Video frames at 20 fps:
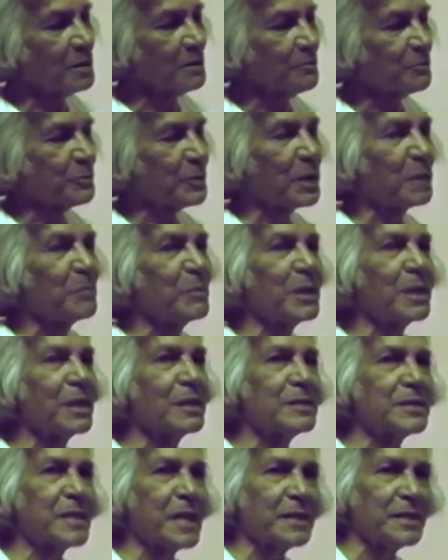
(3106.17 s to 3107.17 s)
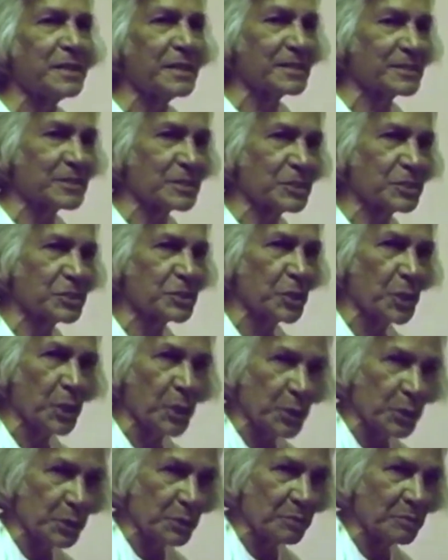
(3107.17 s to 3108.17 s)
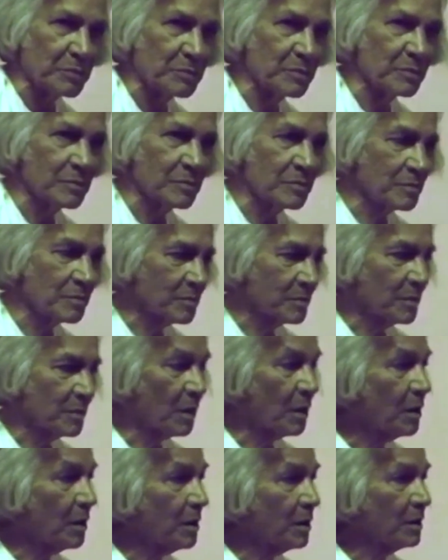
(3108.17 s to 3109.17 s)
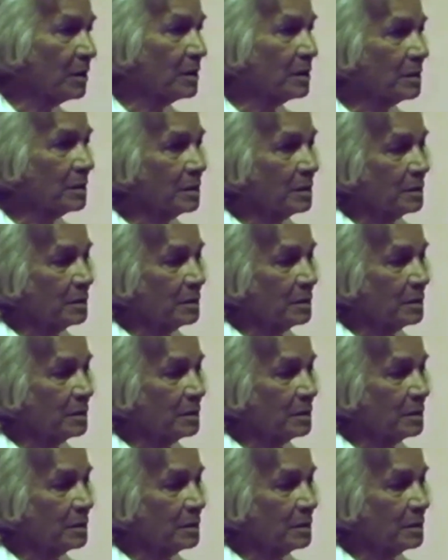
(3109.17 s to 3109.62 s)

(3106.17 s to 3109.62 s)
a lot of criminal tendencies in you. Huh?